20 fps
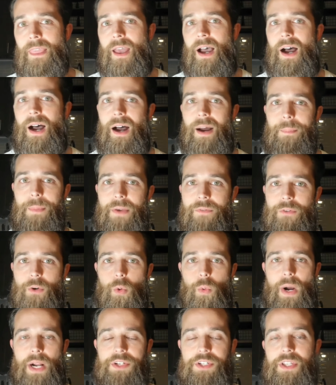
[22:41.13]
If
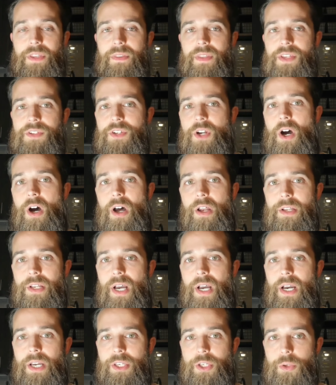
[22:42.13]
you're watching this on
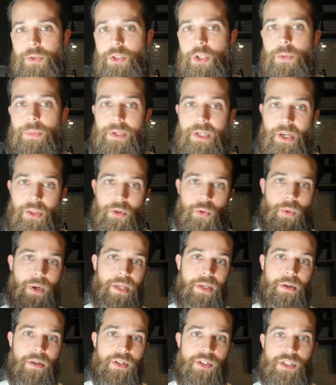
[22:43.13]
YouTube, another way
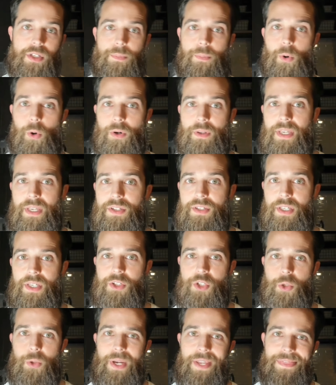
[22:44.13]
you can support this
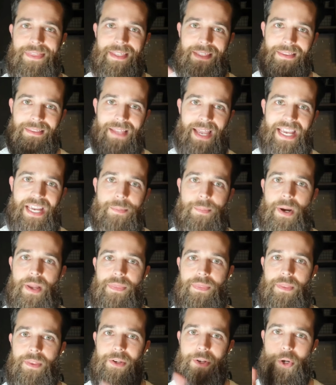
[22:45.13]
is to hit the like
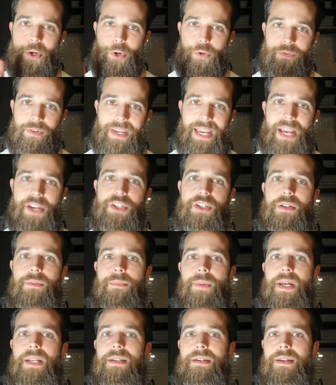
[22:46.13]
button, the notification
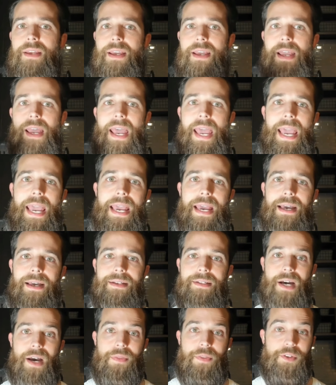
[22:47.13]
button,
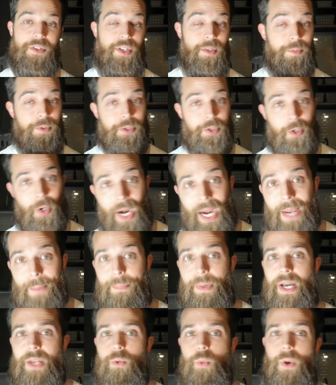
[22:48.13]
and the
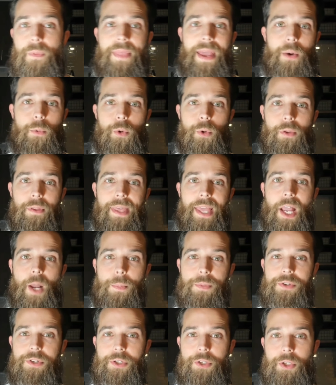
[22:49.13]
subscribe button. What that really
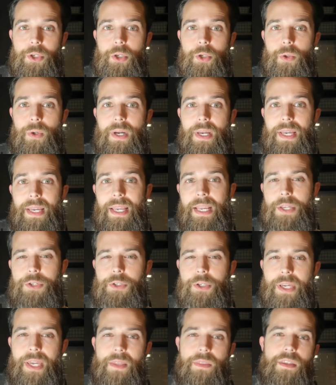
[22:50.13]
helps to do is
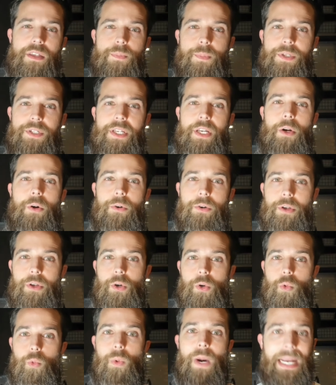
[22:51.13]
to get this
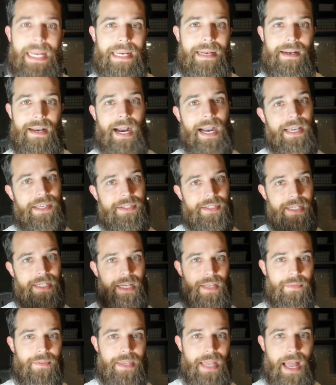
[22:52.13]
material recognized
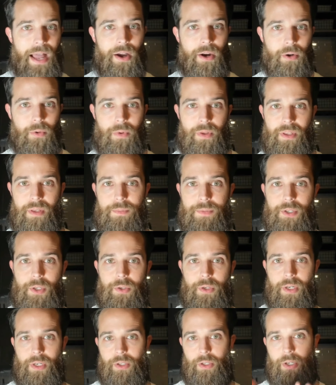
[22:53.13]
in the algorithm, so
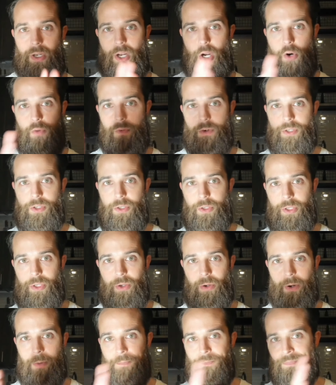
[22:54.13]
you can look over
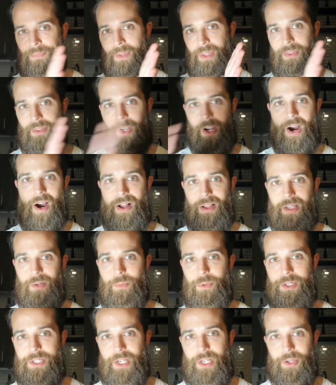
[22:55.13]
to the
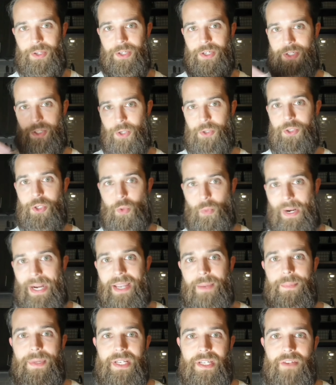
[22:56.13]
column where it shows you
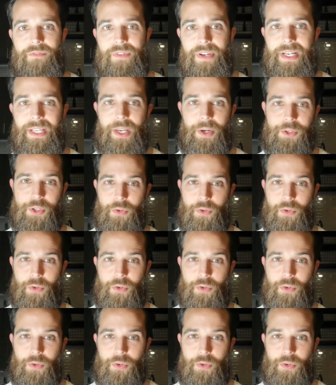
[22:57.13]
recommended videos.